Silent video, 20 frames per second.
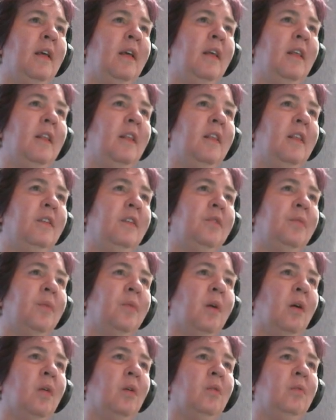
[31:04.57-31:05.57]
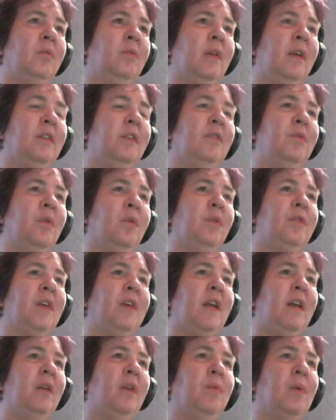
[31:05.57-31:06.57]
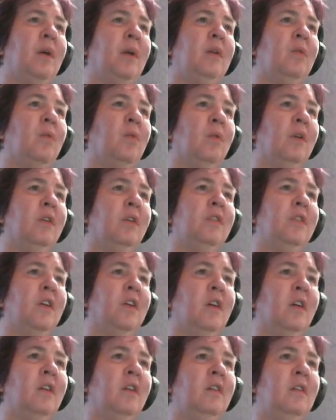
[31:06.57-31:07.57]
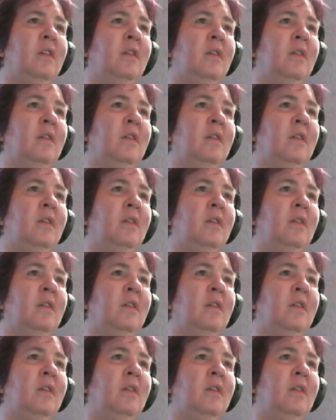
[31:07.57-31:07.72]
this row gets rotated 1/4 turn,